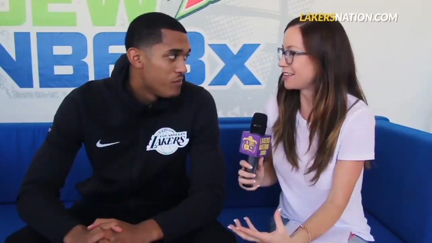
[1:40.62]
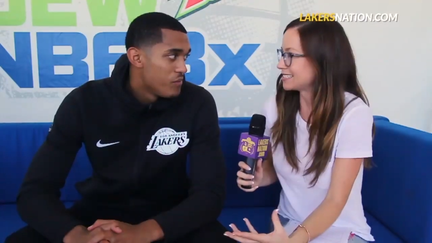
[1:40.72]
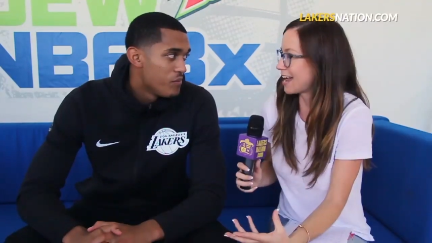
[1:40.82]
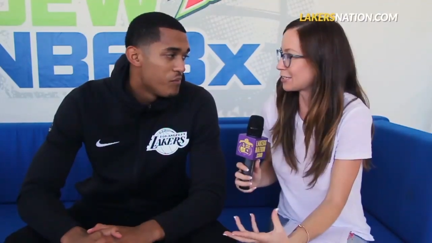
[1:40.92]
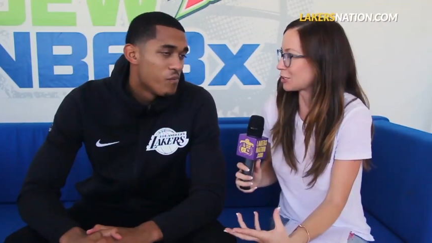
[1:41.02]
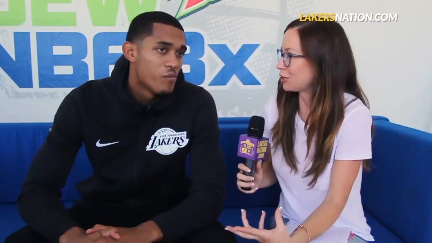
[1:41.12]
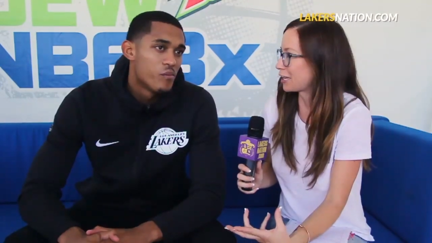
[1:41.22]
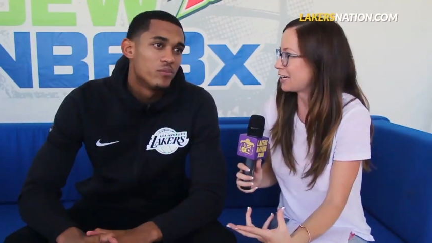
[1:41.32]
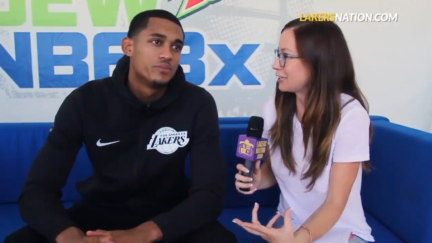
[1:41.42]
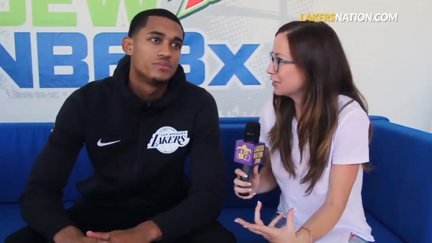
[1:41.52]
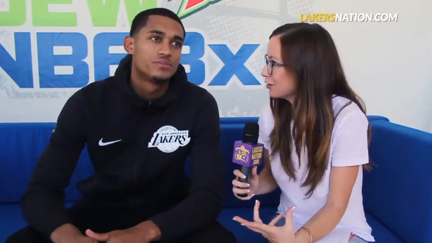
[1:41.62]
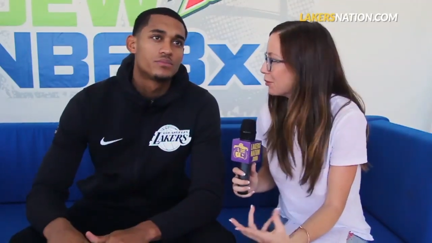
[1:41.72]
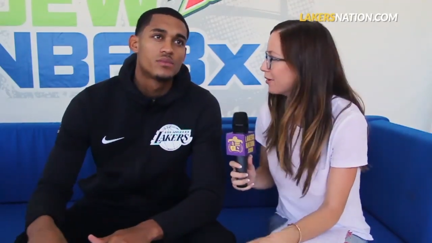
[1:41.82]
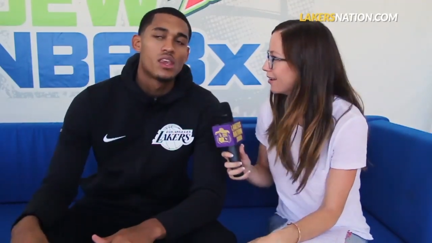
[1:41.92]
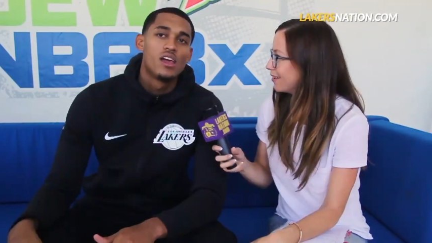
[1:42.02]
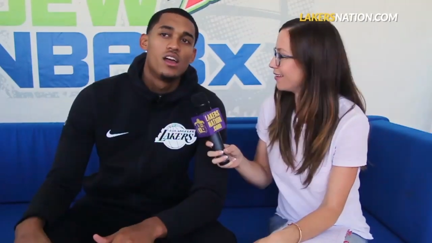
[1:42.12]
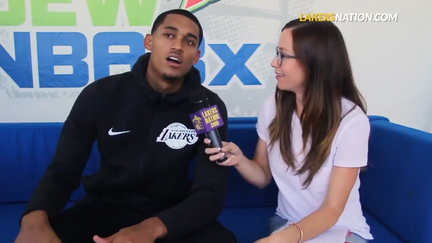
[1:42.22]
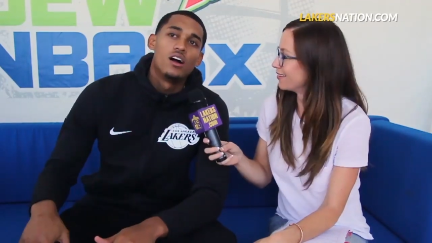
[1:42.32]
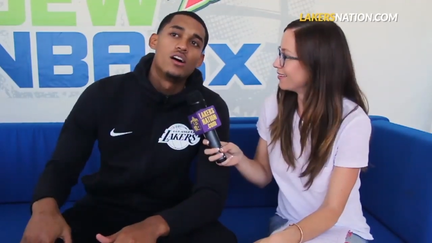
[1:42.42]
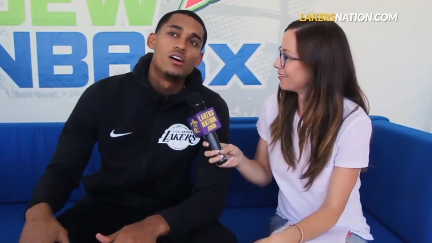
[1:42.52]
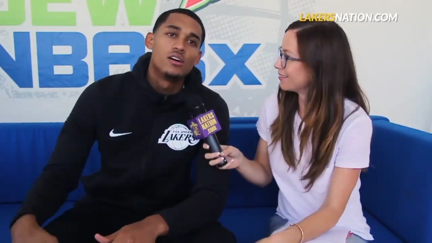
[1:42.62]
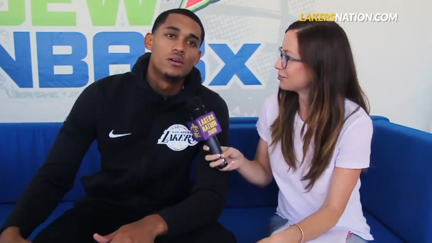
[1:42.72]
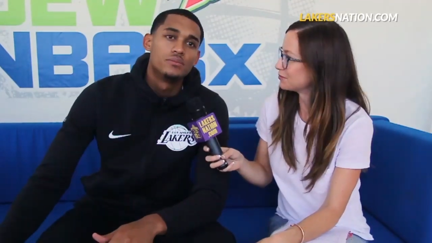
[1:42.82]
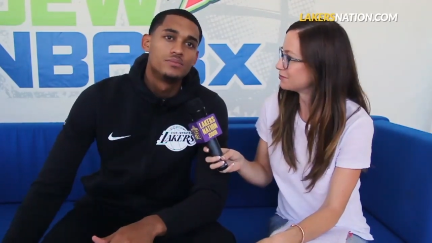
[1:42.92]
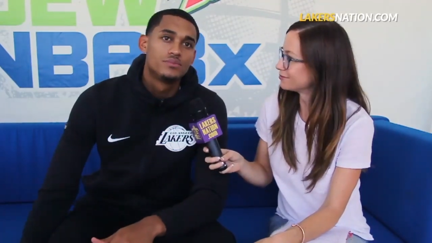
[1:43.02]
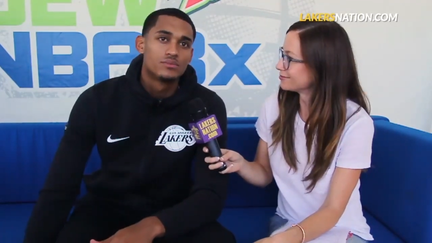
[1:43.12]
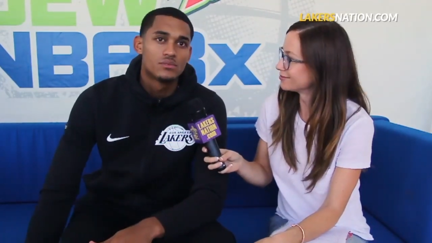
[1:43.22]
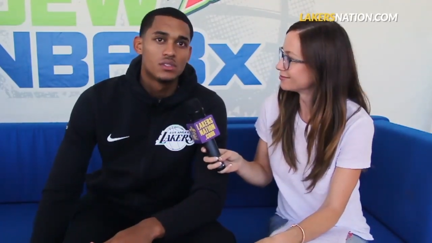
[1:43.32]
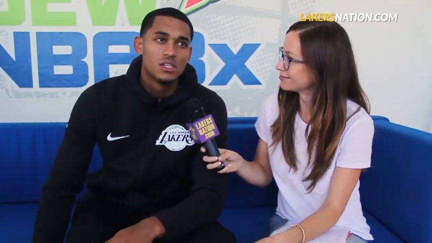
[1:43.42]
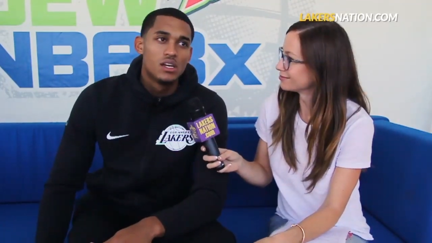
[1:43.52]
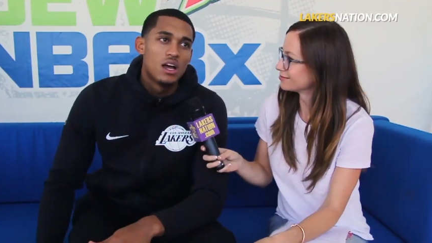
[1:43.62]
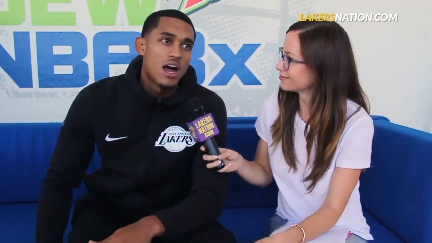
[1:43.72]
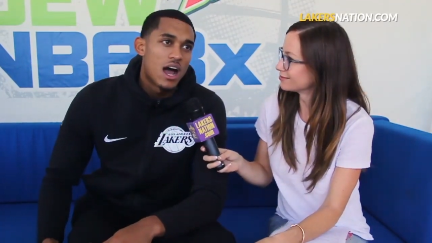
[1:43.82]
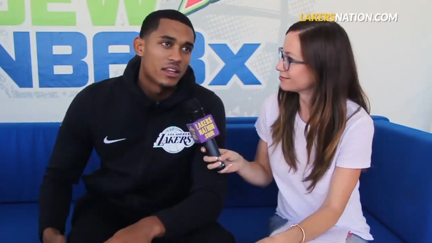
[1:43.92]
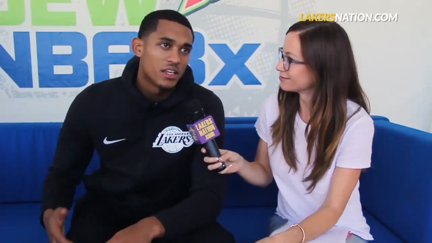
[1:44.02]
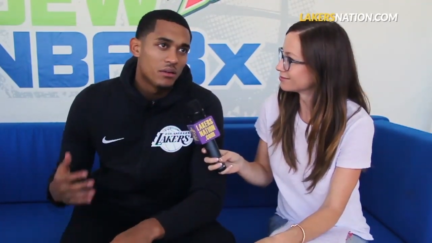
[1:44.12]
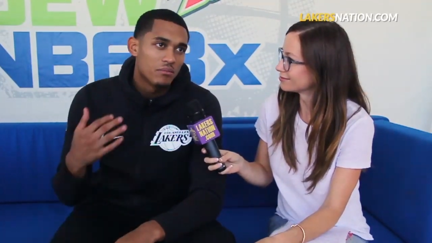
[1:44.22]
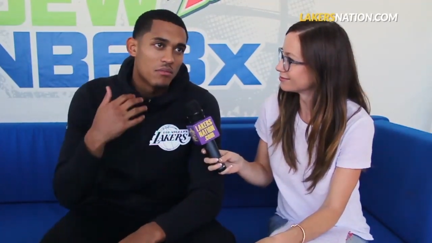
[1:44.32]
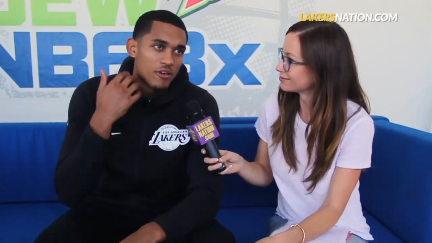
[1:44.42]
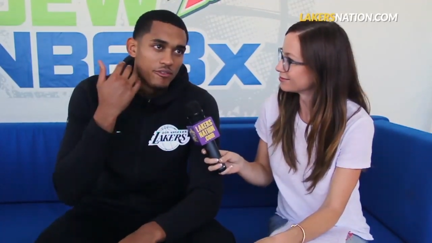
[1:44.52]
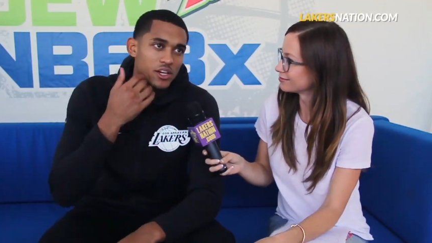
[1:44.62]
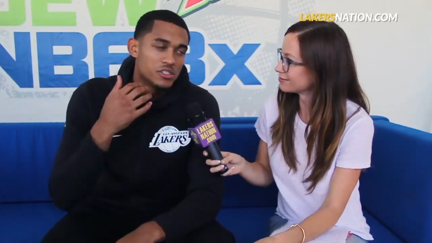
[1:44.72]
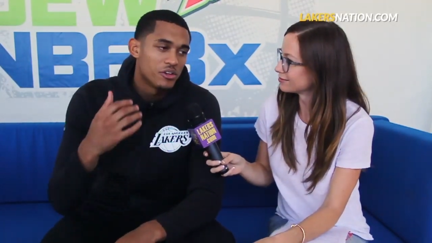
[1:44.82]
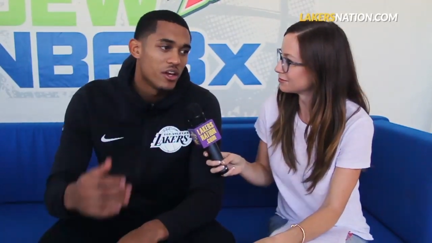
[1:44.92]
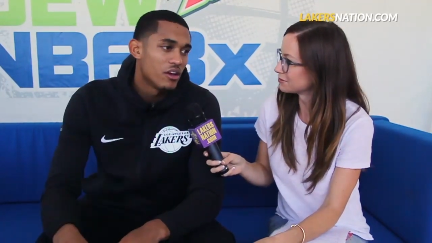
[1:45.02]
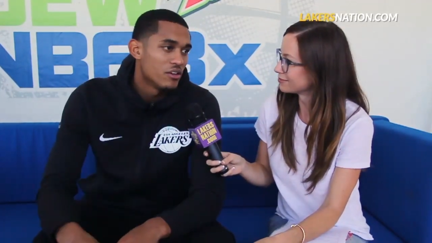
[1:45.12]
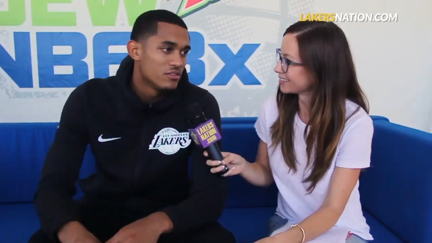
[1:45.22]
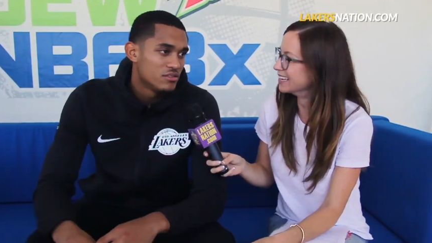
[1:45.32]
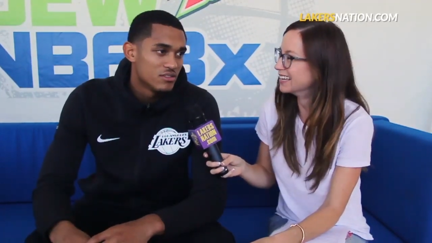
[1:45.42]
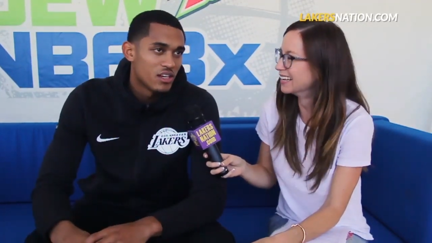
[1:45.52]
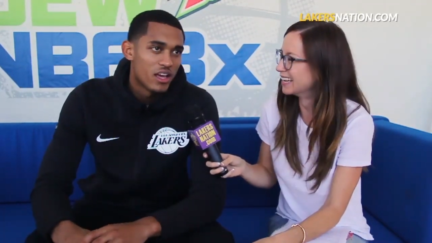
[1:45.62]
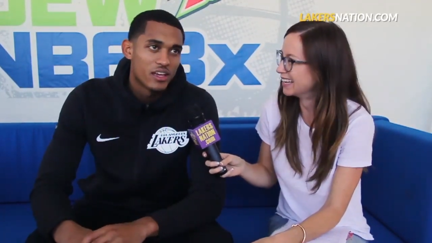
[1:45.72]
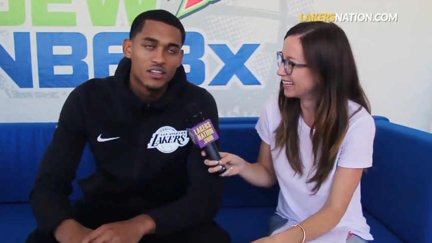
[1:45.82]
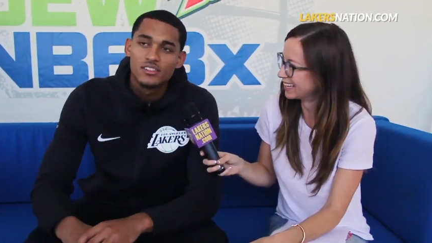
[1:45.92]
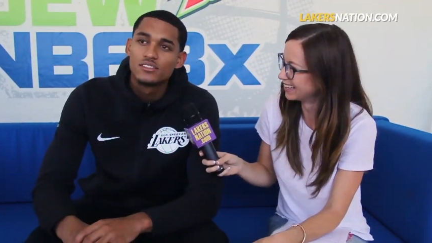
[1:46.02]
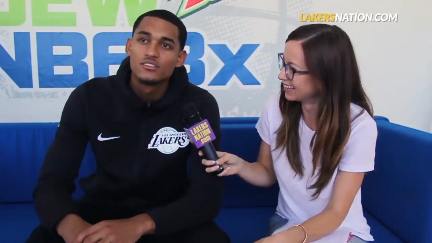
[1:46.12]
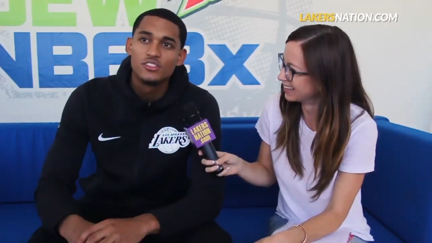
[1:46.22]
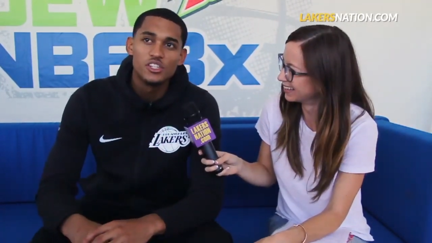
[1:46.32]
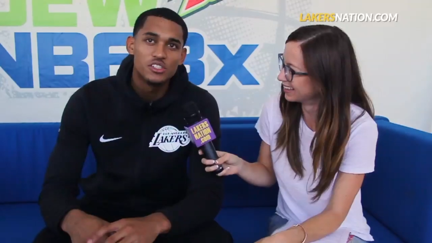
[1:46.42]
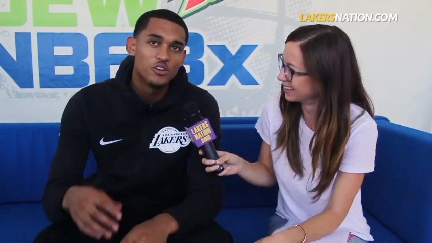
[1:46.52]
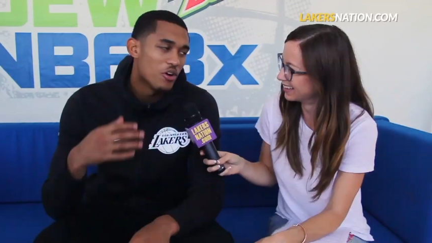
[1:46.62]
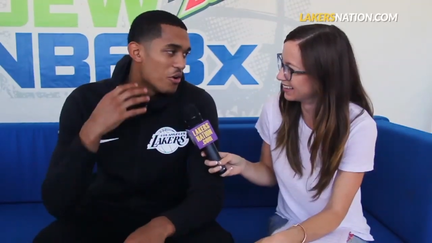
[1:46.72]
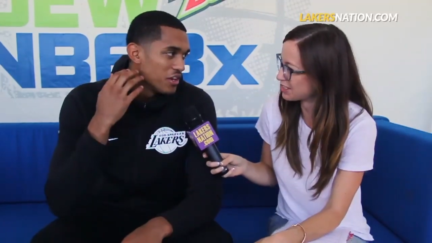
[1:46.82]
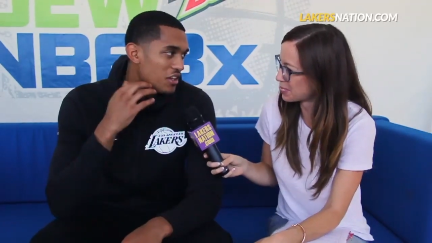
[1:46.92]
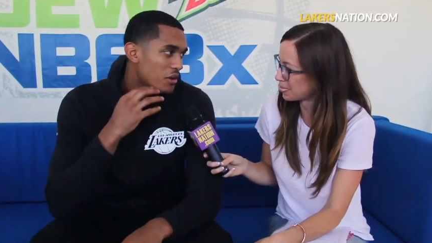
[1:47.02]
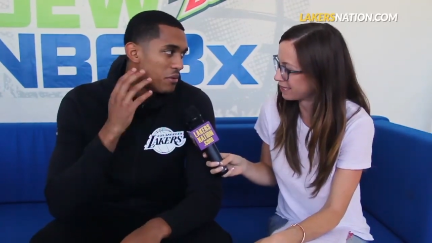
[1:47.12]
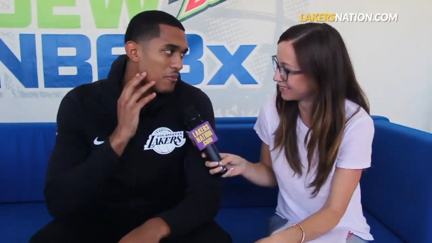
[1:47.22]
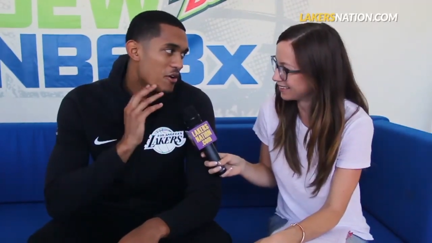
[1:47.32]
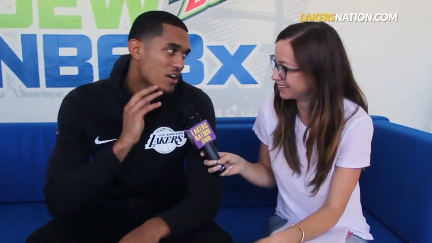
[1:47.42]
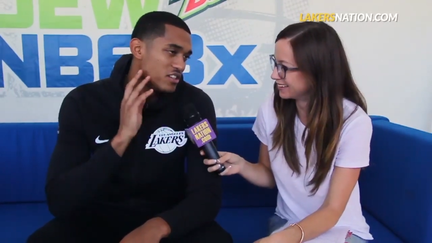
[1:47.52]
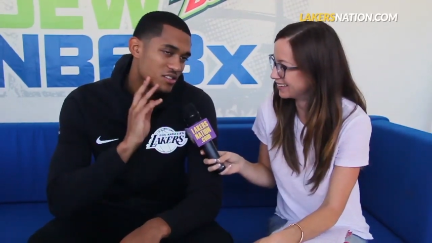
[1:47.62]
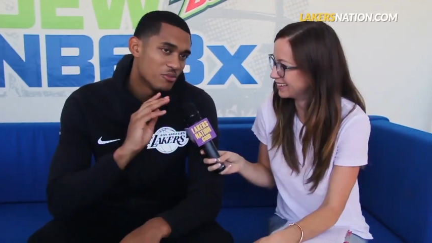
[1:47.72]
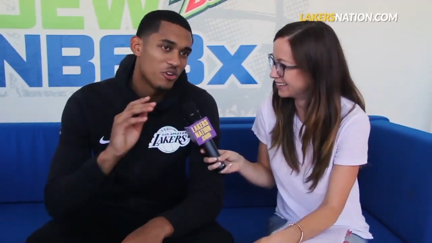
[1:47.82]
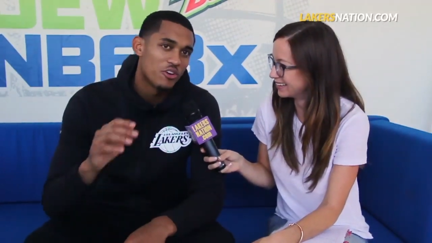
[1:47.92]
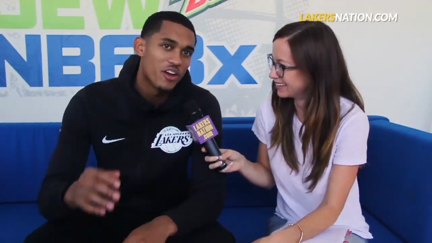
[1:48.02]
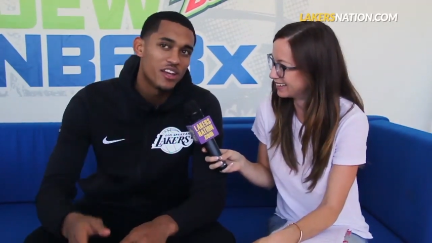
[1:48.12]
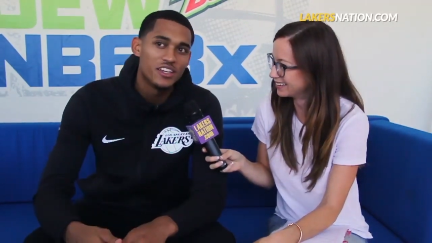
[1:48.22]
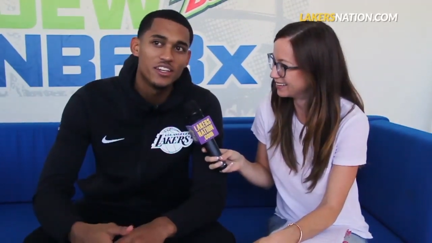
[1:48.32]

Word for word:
Speaker 1: these guys are looking at you.
Speaker 2: Um, I think my facial hair like needs to grow in a little bit more. I need some more gray